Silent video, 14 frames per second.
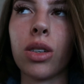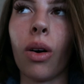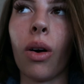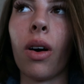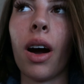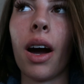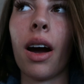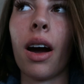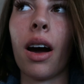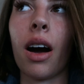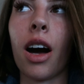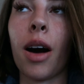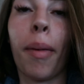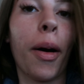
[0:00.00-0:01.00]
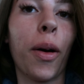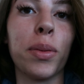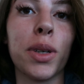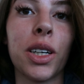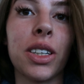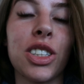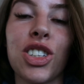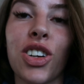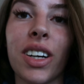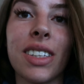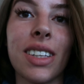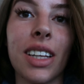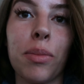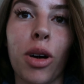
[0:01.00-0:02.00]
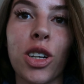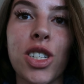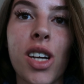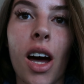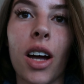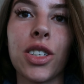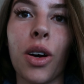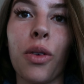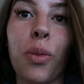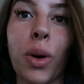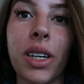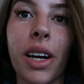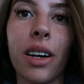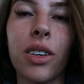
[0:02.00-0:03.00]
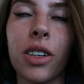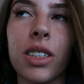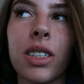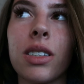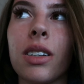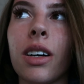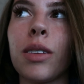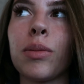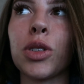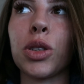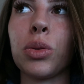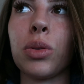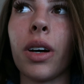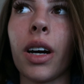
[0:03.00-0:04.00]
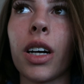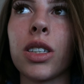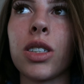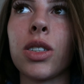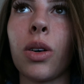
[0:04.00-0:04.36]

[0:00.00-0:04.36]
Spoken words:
So I hope you enjoyed this little montage of what I could do there.